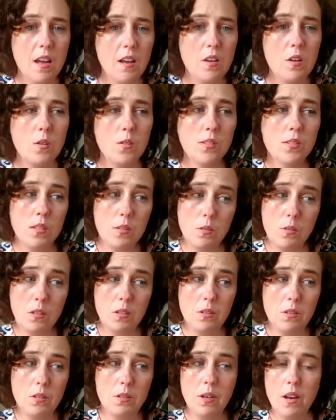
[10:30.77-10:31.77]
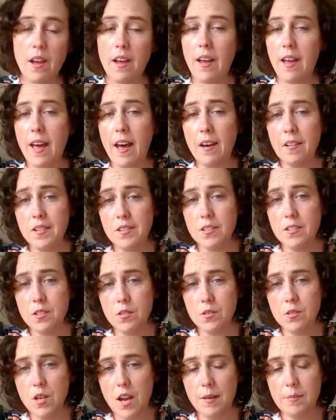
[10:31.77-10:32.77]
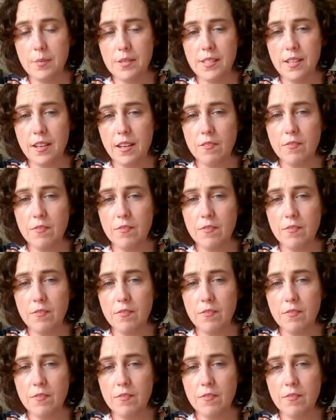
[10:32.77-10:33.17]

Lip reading: use Lulu, how to typesetting.